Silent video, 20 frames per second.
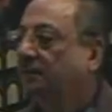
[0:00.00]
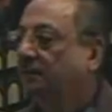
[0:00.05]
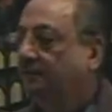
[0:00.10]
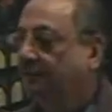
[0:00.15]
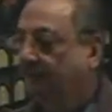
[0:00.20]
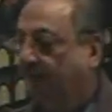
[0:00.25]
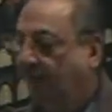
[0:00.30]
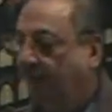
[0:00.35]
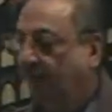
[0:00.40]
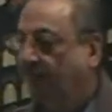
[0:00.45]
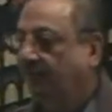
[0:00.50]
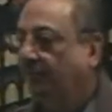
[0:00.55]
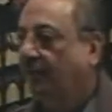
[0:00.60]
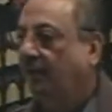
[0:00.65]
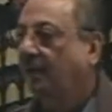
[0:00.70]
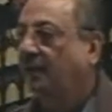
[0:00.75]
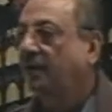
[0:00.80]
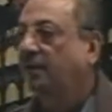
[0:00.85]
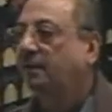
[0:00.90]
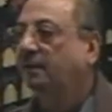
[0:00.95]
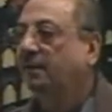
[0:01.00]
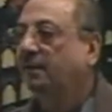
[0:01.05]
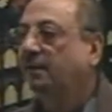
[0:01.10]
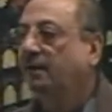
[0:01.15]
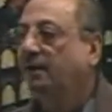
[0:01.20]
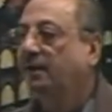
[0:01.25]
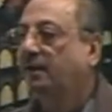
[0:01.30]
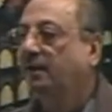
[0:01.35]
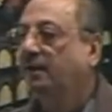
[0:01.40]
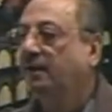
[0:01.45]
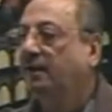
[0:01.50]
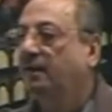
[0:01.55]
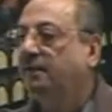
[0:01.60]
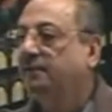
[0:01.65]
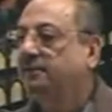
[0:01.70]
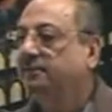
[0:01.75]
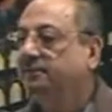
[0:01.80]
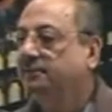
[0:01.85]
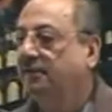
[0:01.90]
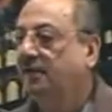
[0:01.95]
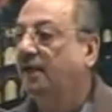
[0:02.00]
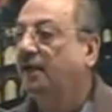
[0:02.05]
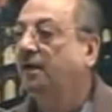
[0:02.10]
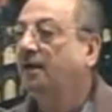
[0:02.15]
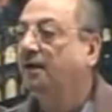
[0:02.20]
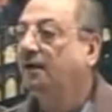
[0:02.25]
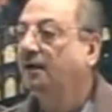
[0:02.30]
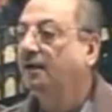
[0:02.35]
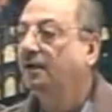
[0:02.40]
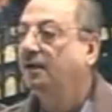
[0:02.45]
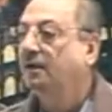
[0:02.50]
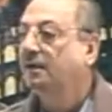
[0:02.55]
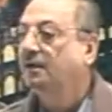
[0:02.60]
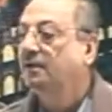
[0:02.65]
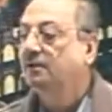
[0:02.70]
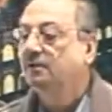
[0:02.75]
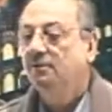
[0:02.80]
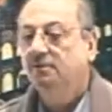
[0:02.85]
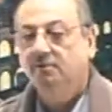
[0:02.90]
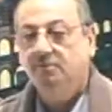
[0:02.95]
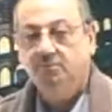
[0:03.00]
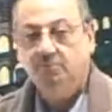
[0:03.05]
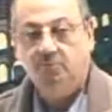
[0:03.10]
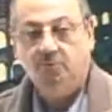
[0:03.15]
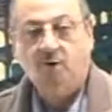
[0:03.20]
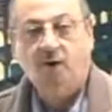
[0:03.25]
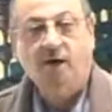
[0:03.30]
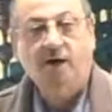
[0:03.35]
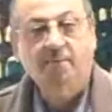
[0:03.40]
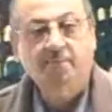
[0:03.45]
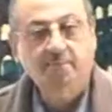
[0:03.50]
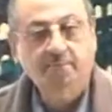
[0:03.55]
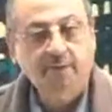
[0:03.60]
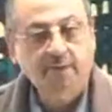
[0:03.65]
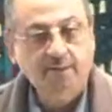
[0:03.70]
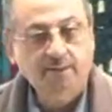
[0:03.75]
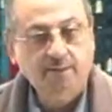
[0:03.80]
Kam akhan laka ya Muhammad